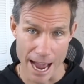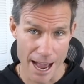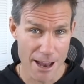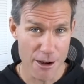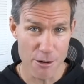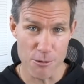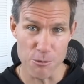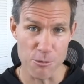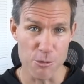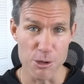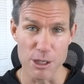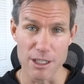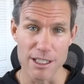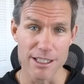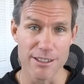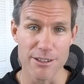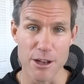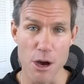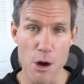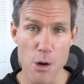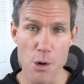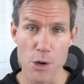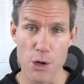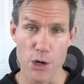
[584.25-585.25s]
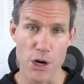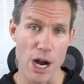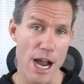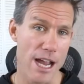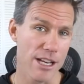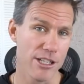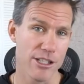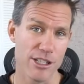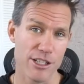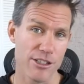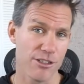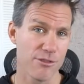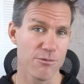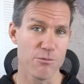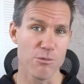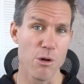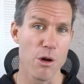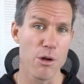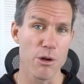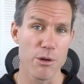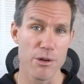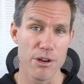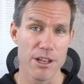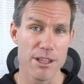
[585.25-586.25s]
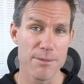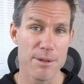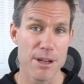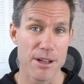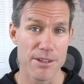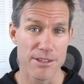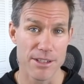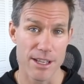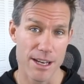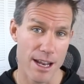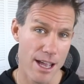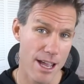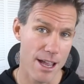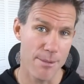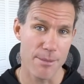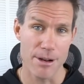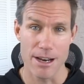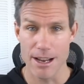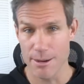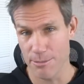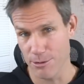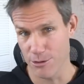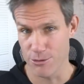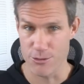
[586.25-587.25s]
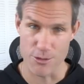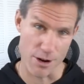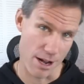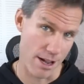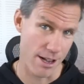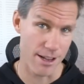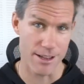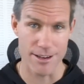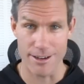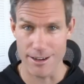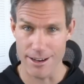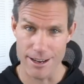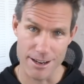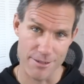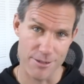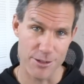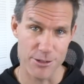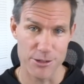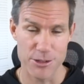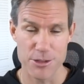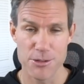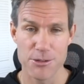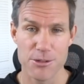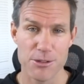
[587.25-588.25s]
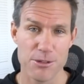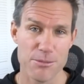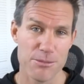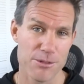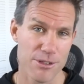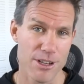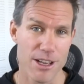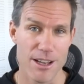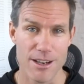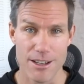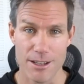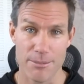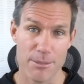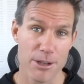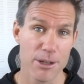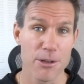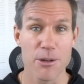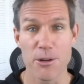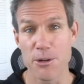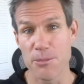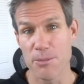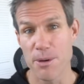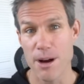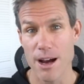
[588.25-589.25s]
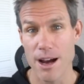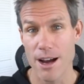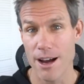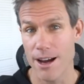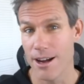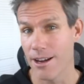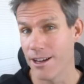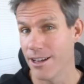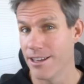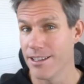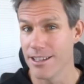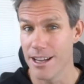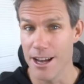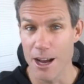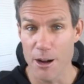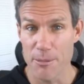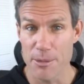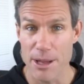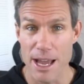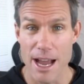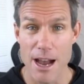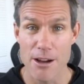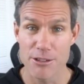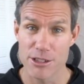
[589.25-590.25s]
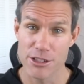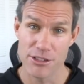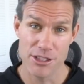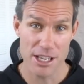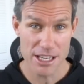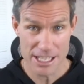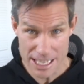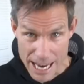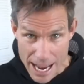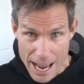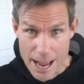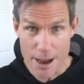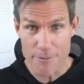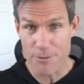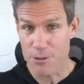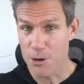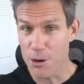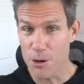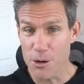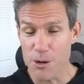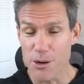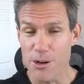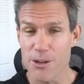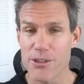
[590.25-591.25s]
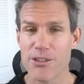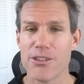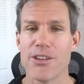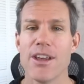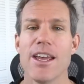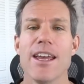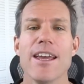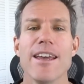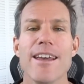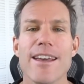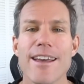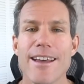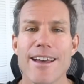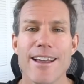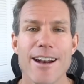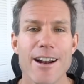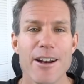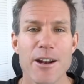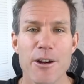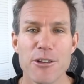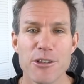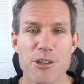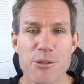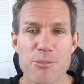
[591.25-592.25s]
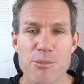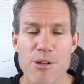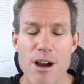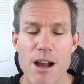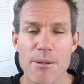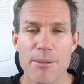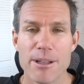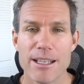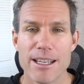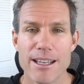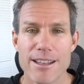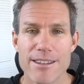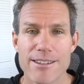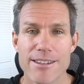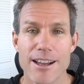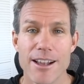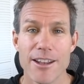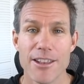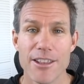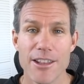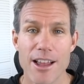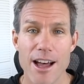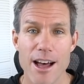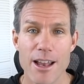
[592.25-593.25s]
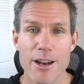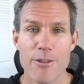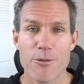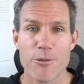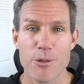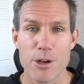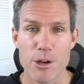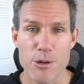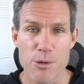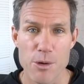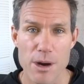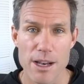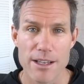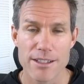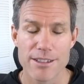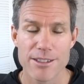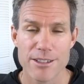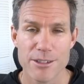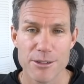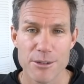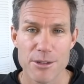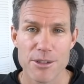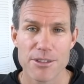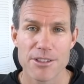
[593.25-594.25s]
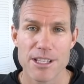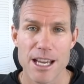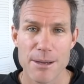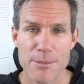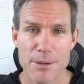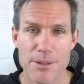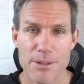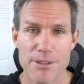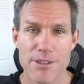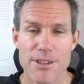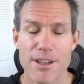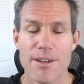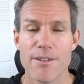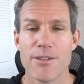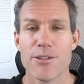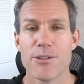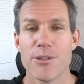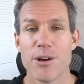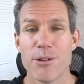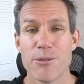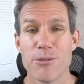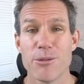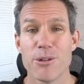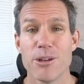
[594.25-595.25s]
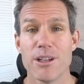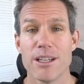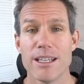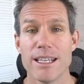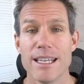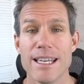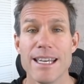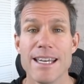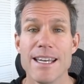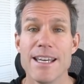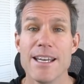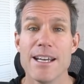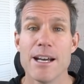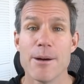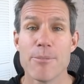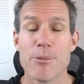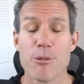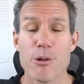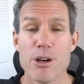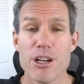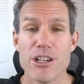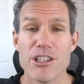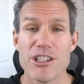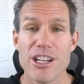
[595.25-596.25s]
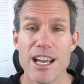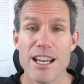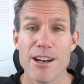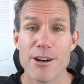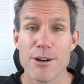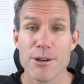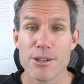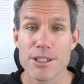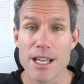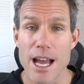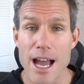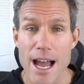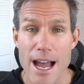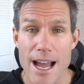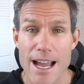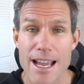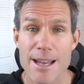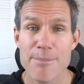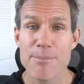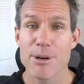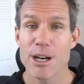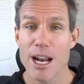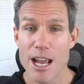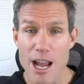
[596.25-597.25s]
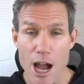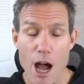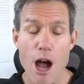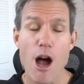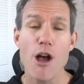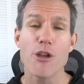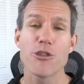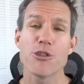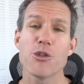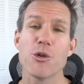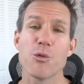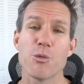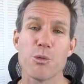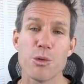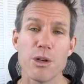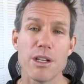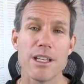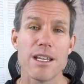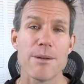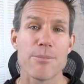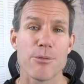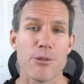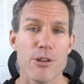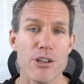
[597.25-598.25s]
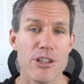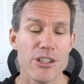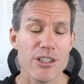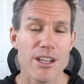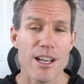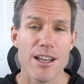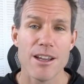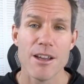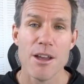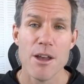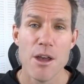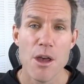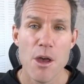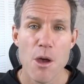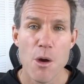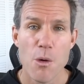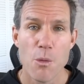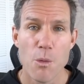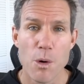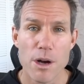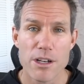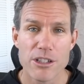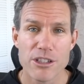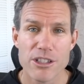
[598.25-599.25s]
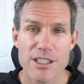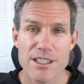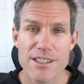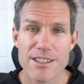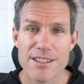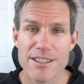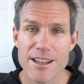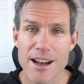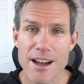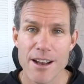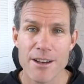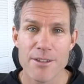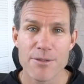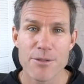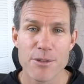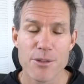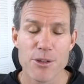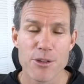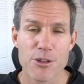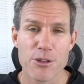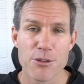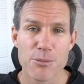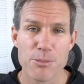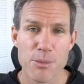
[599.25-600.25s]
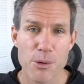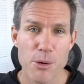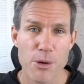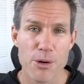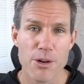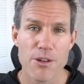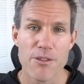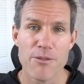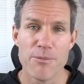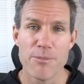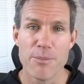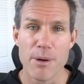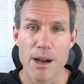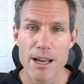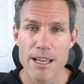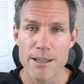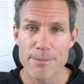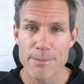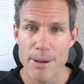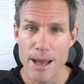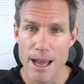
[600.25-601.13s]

I don't really know her. I just wrote her an email and said, hey, my name is Ryan, and I have this YouTube channel. I'm going to go to Baja. Can you help me out? She said, yeah, of course. And I know she probably gets a lot of requests to do this type of stuff, so I really appreciate her time. But I also really appreciate what she's done for the sport of bike